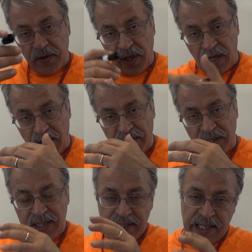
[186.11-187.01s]
The
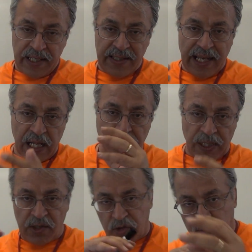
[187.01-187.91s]
others is help
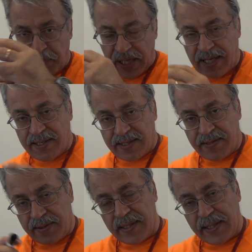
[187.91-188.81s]
us
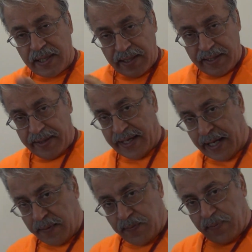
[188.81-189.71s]
replacing
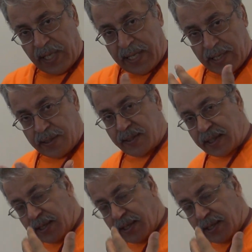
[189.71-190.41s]
them, and